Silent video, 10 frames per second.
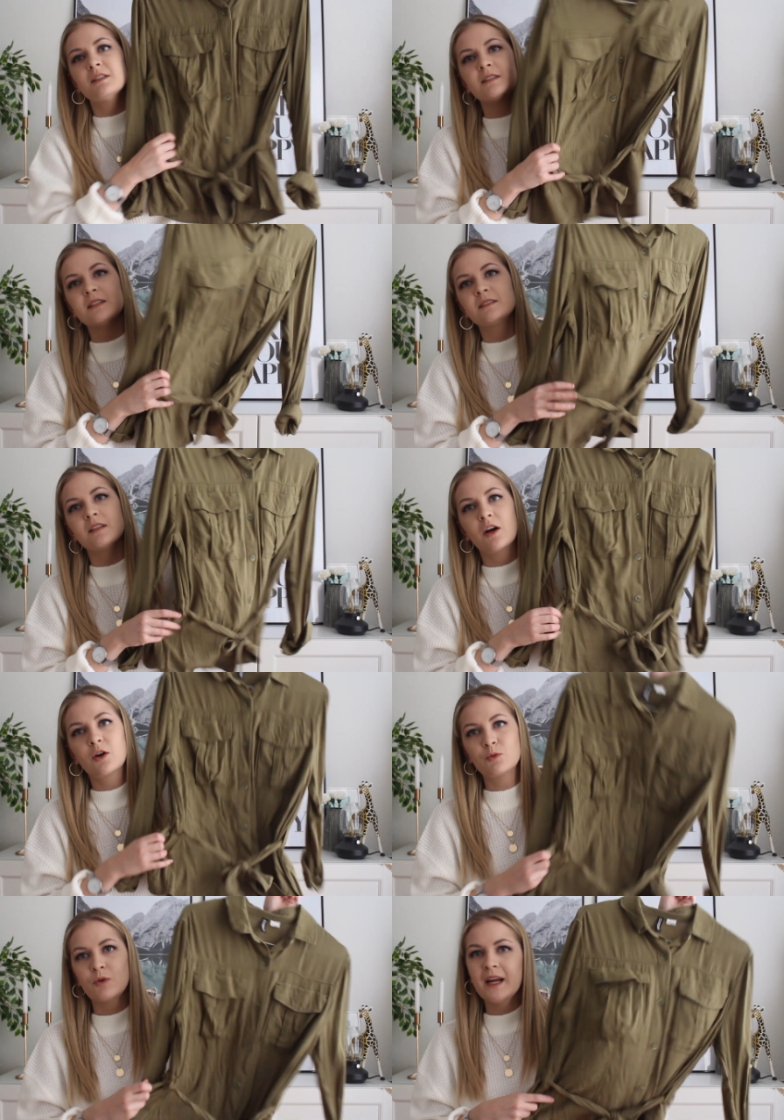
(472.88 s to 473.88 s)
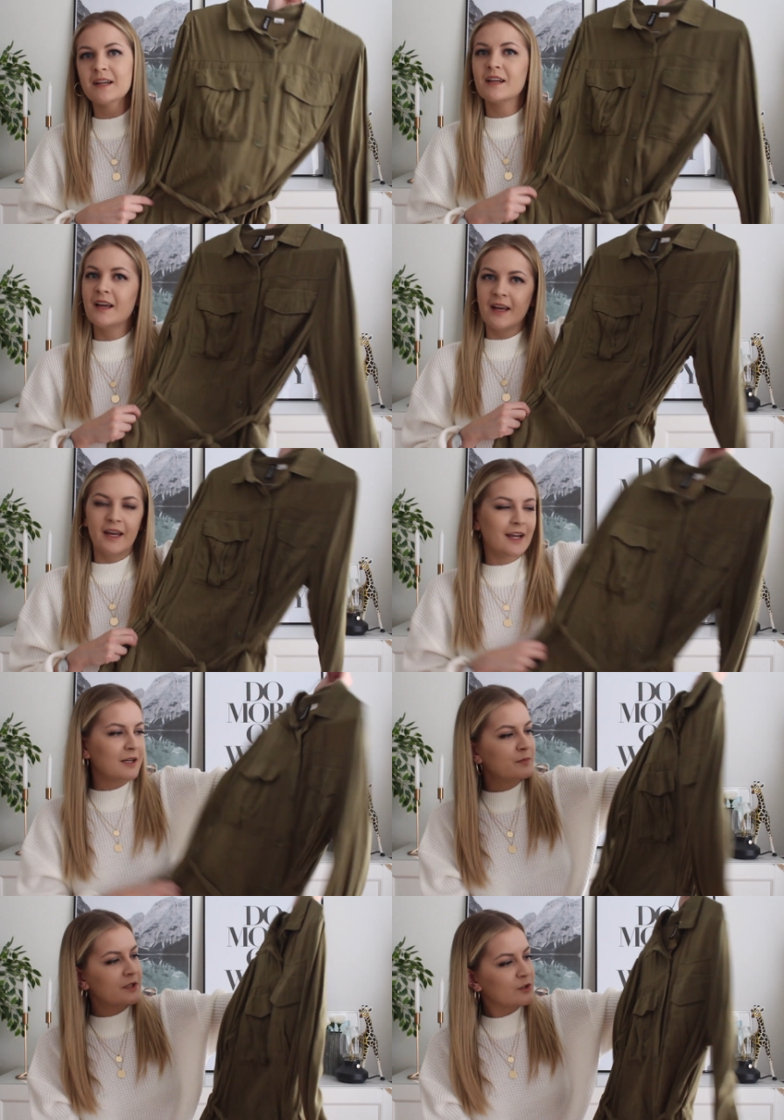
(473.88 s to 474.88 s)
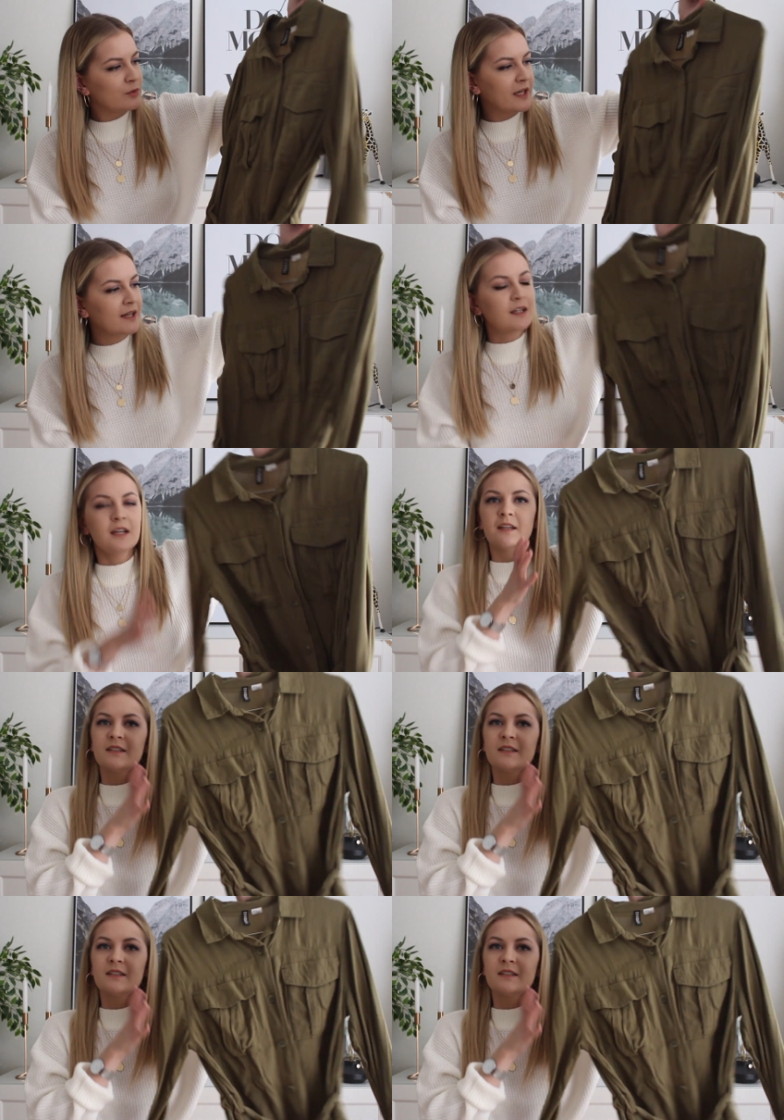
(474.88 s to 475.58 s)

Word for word: this is a great in-between